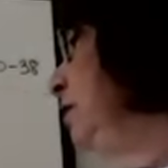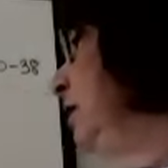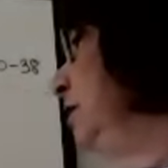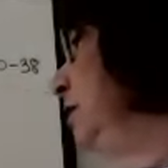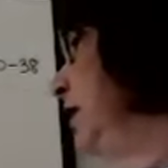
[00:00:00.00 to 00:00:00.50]
it's
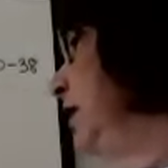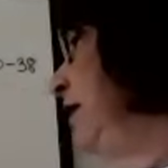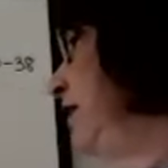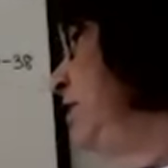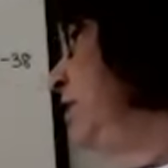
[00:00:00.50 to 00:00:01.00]
going to be
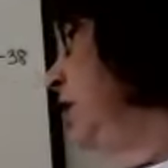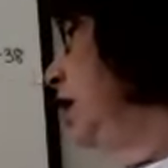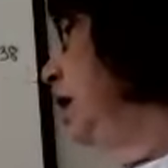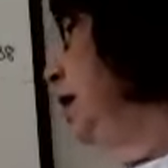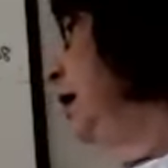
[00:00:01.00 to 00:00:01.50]

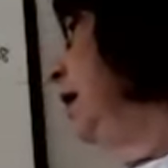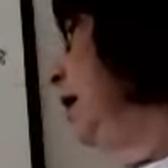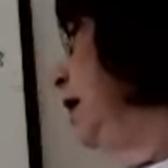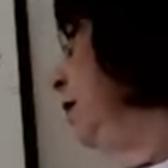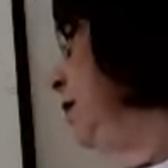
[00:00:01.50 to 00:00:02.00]
11y
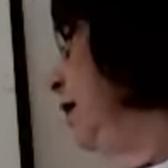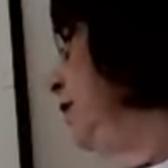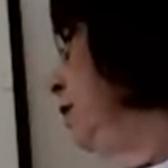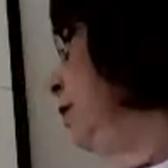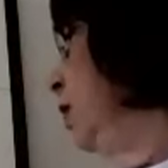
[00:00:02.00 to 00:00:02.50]
and
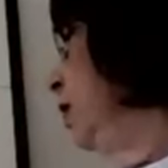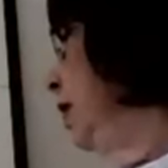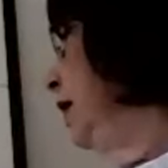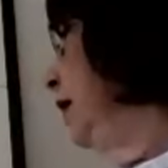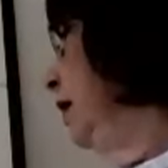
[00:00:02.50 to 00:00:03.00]

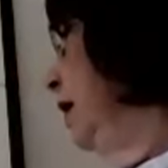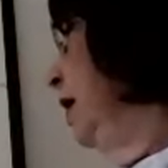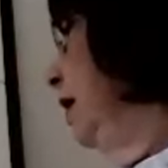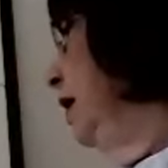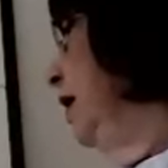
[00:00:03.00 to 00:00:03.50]
11y.
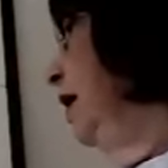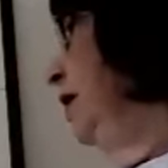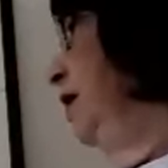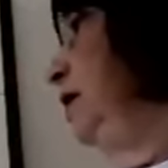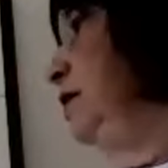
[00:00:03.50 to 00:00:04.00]

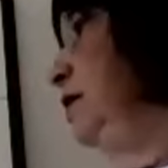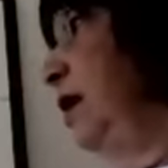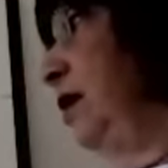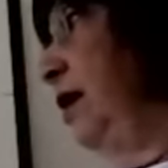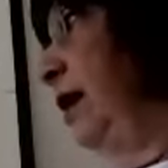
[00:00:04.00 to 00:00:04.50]
Again, these
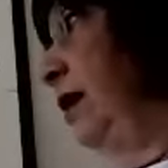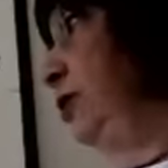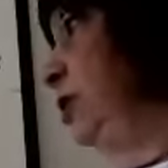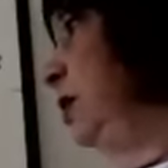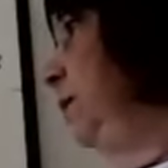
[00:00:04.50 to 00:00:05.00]
are
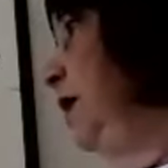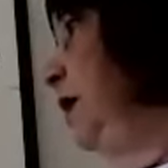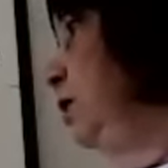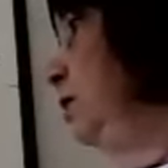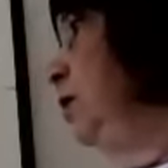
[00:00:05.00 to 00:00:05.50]
conjugate
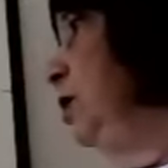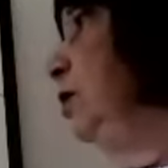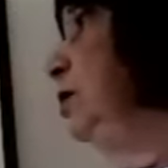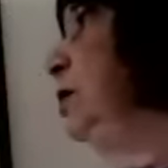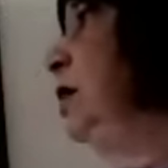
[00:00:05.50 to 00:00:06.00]

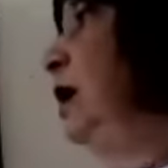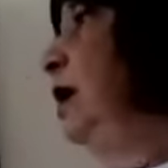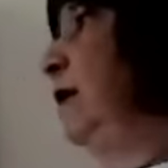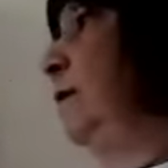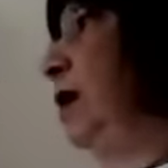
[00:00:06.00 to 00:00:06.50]
binomials
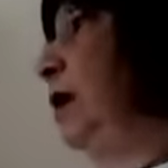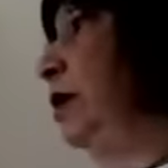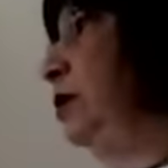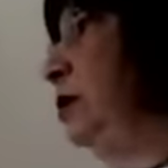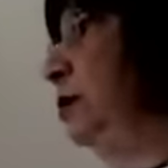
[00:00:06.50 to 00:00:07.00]

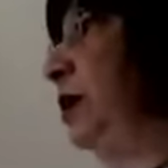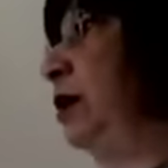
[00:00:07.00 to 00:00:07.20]
because my